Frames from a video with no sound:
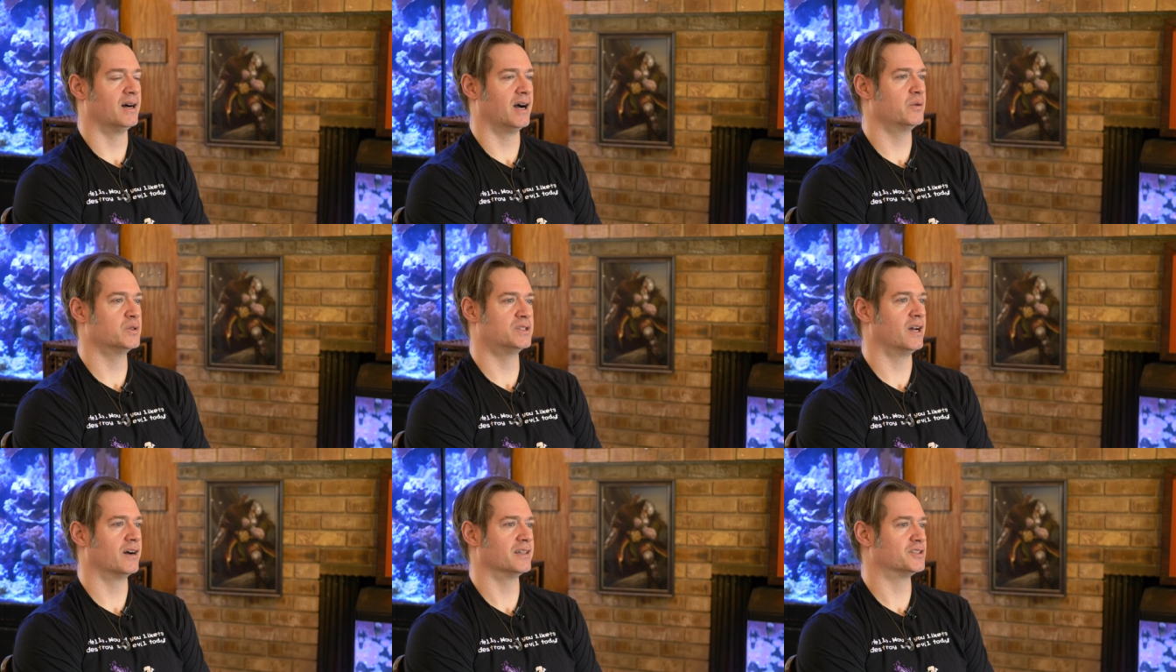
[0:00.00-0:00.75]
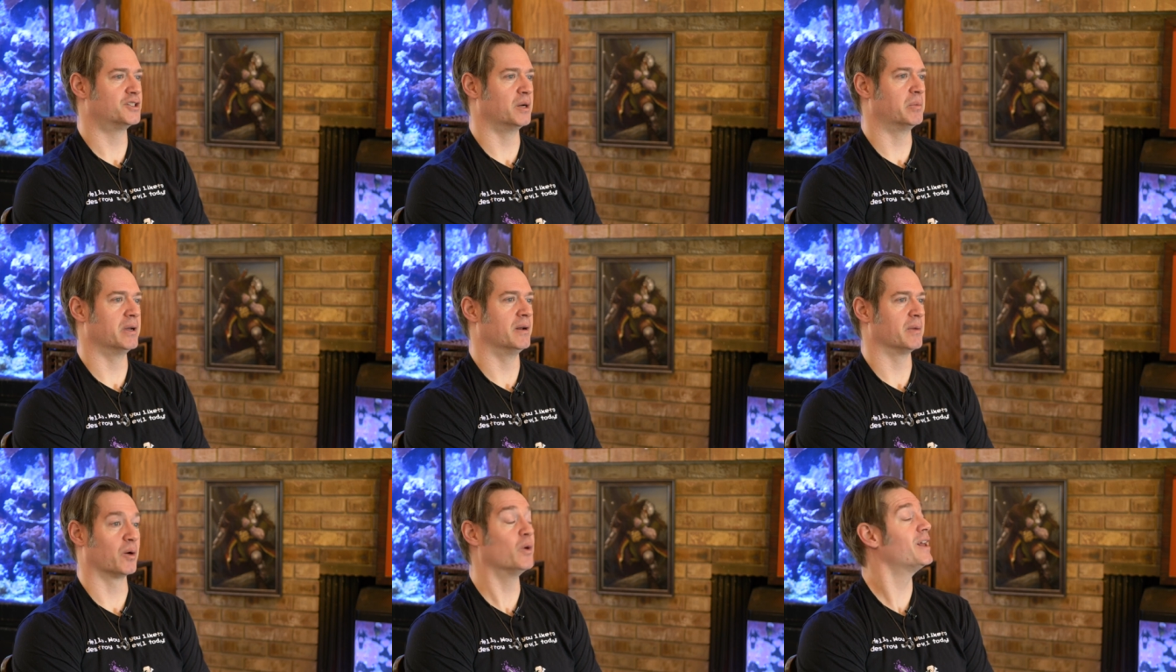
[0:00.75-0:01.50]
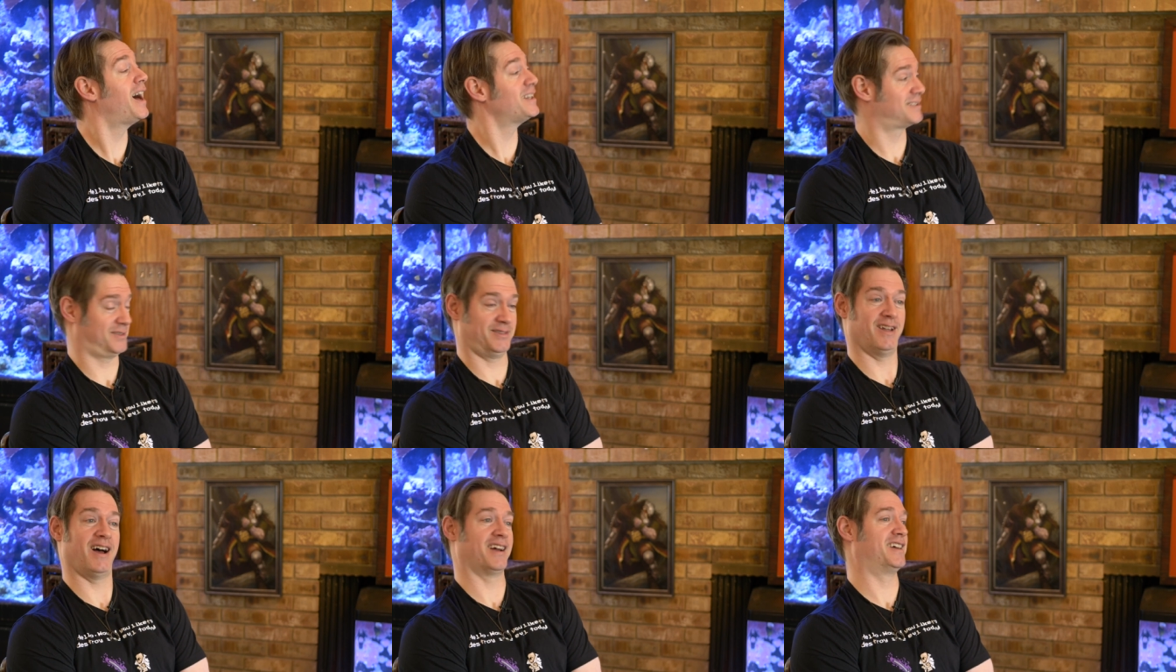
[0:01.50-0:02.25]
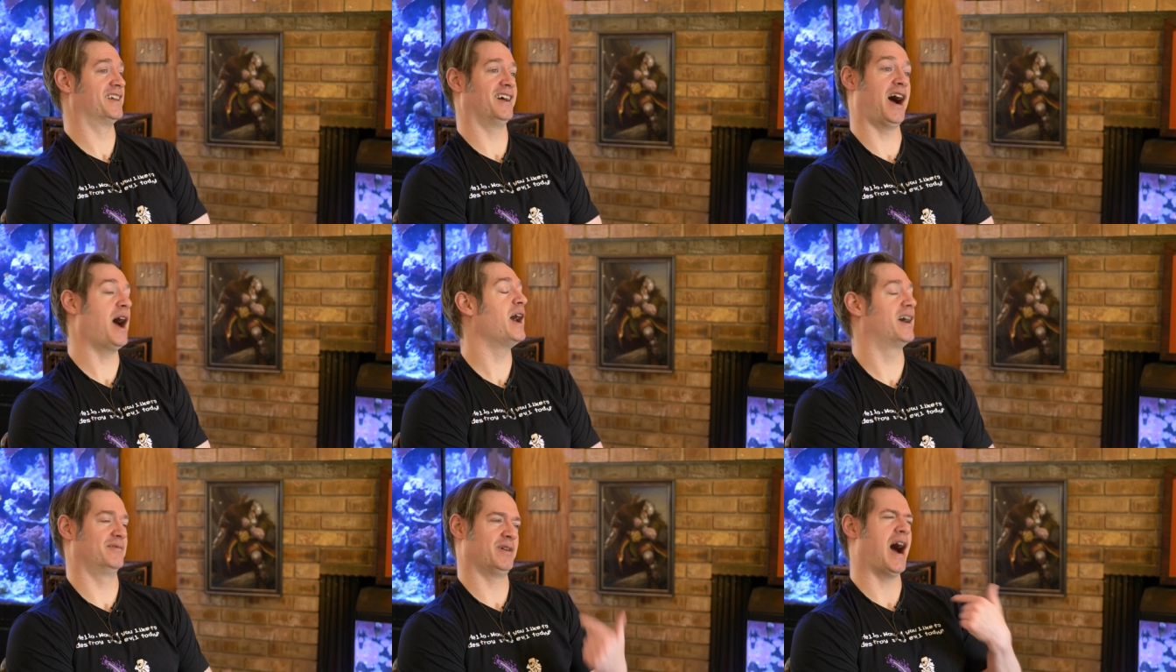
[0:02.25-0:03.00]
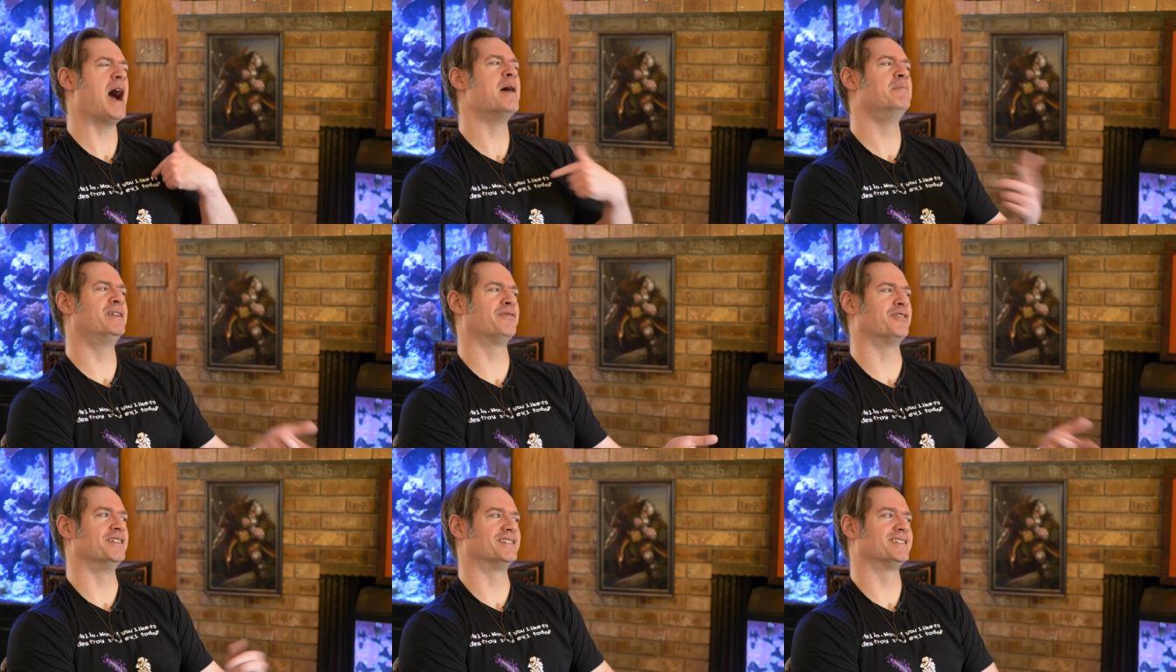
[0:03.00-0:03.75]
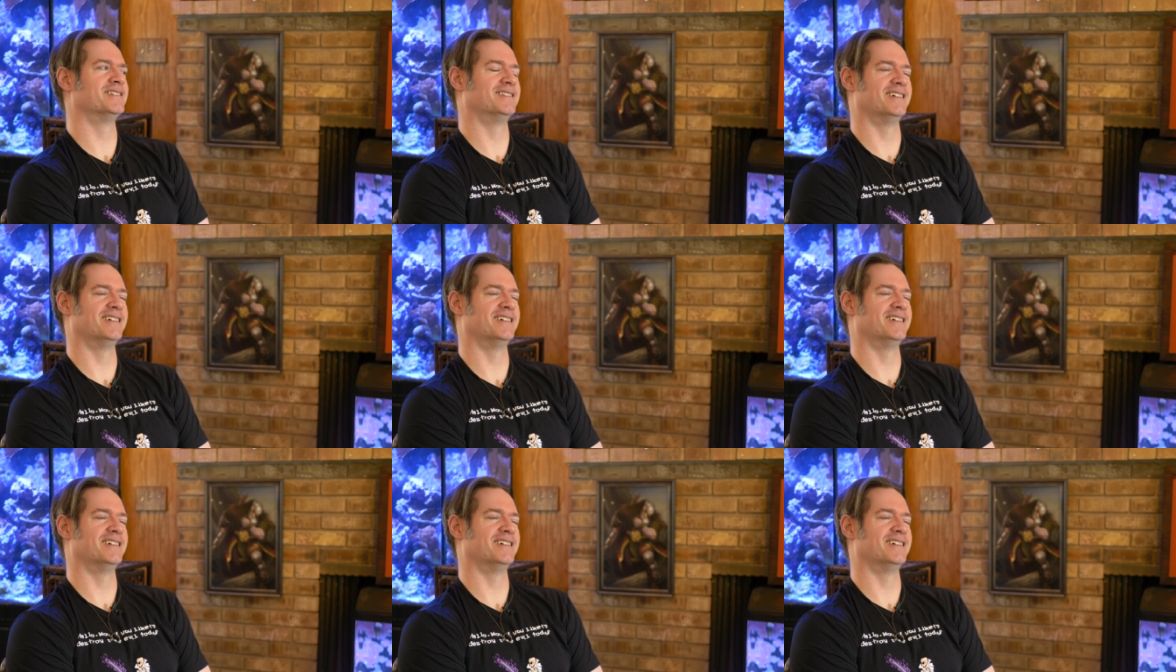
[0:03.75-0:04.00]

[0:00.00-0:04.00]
I was young and stupid and I'm like, well, that's not good. I, I am different.